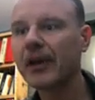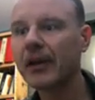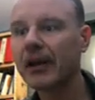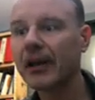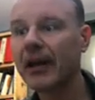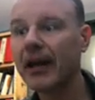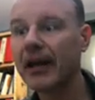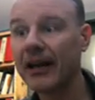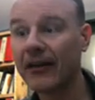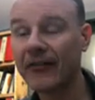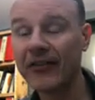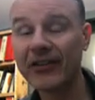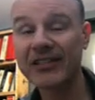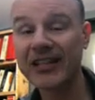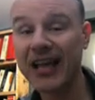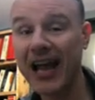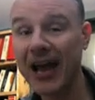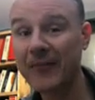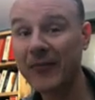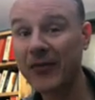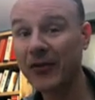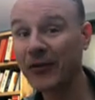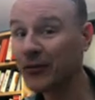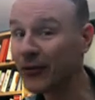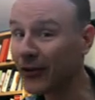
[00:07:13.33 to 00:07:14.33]
And every
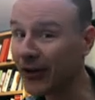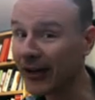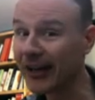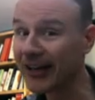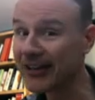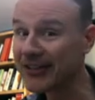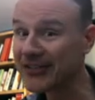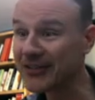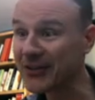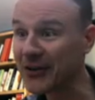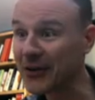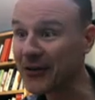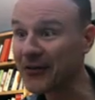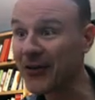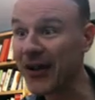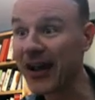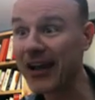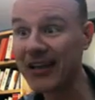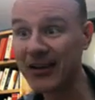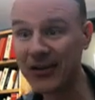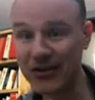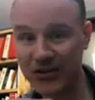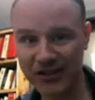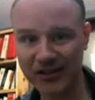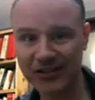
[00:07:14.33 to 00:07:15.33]
time you look at a survey,
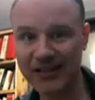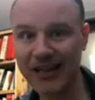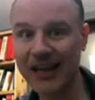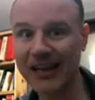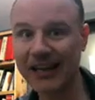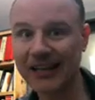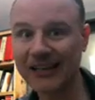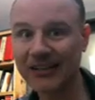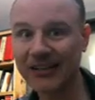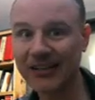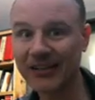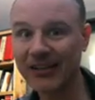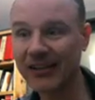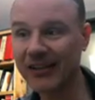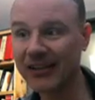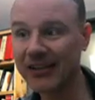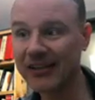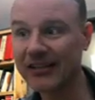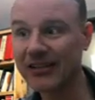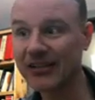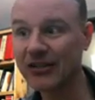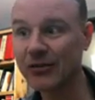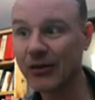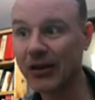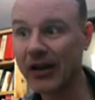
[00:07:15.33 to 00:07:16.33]
you should take into
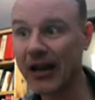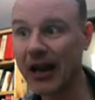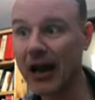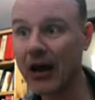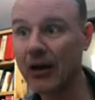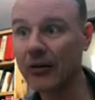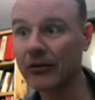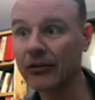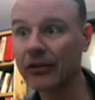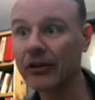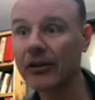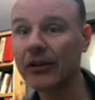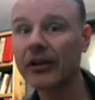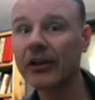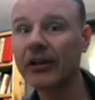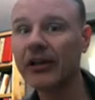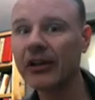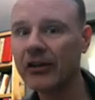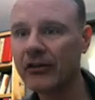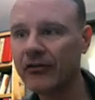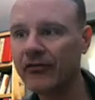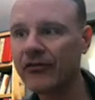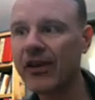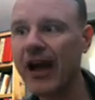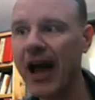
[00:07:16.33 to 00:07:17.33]
this into account.
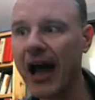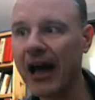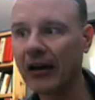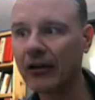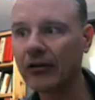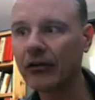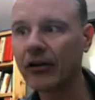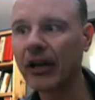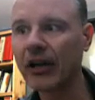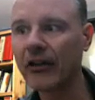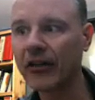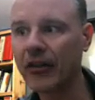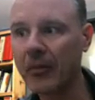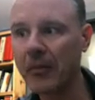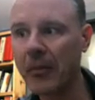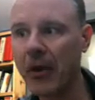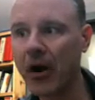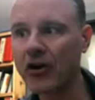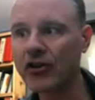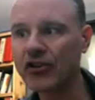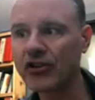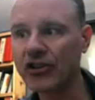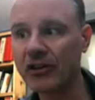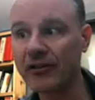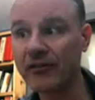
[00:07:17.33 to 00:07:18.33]
You've got to look at the
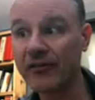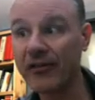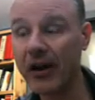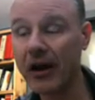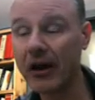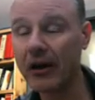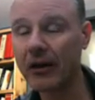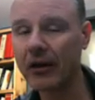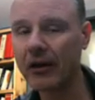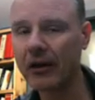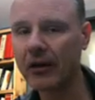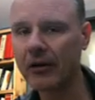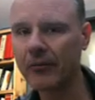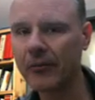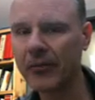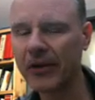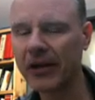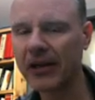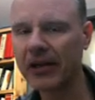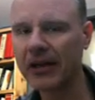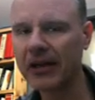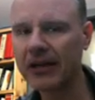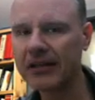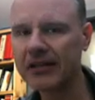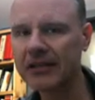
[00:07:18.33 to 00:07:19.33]
margin of error
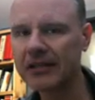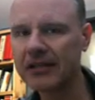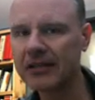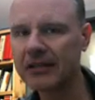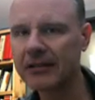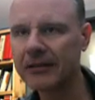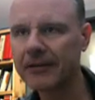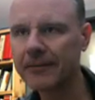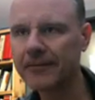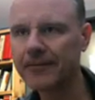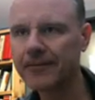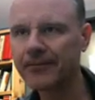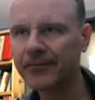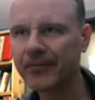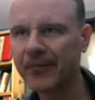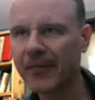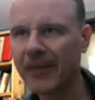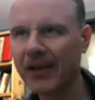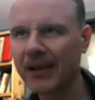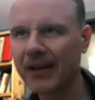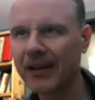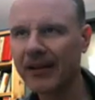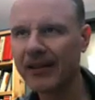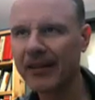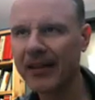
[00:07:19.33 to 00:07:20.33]
because
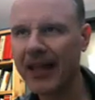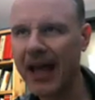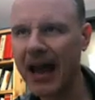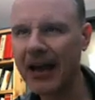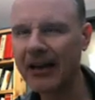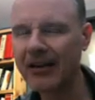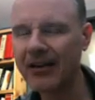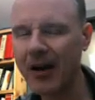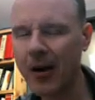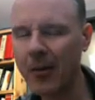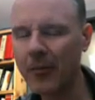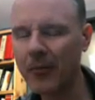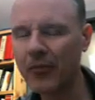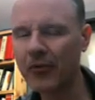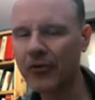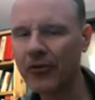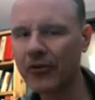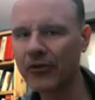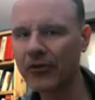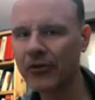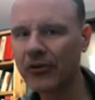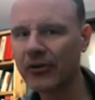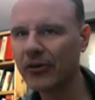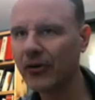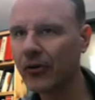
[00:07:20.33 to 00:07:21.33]
that
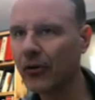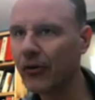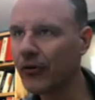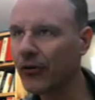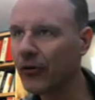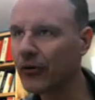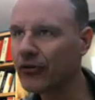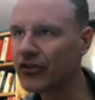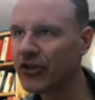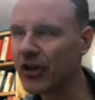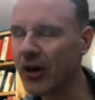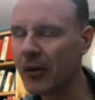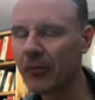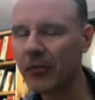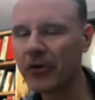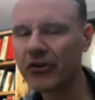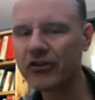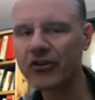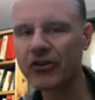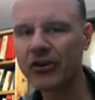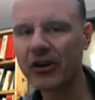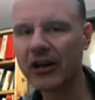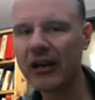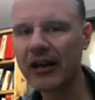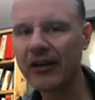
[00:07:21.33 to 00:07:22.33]
number or those
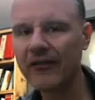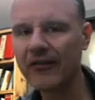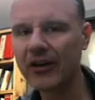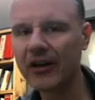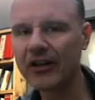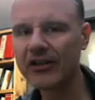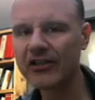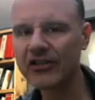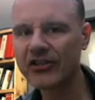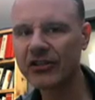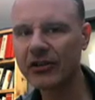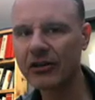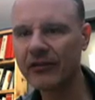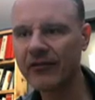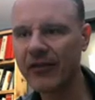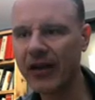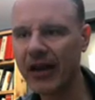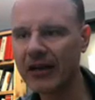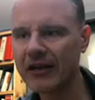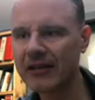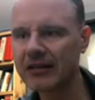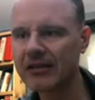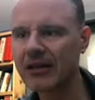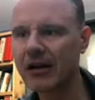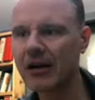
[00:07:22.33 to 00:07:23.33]
numbers you're given in
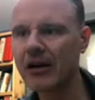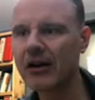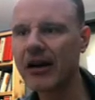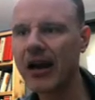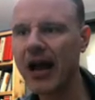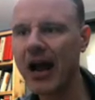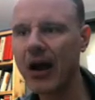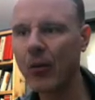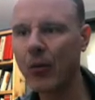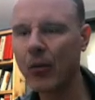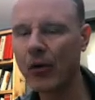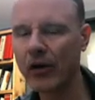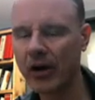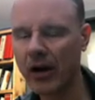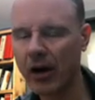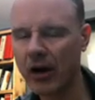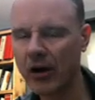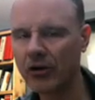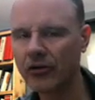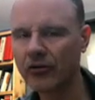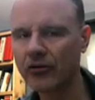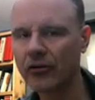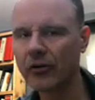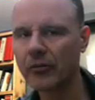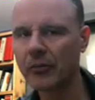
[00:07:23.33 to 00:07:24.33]
surveys are not
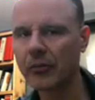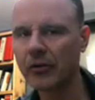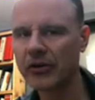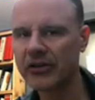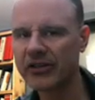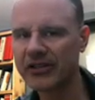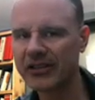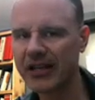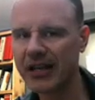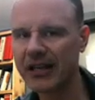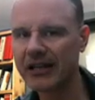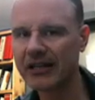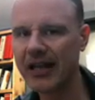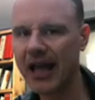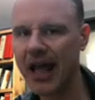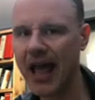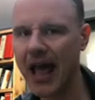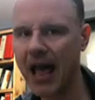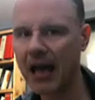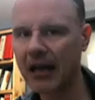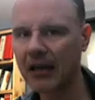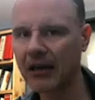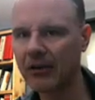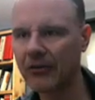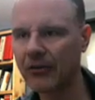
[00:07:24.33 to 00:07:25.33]
100%
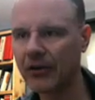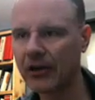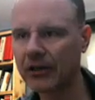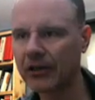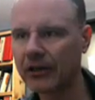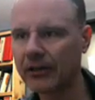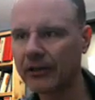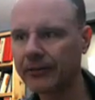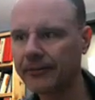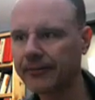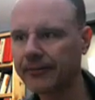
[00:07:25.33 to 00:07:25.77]
accurate.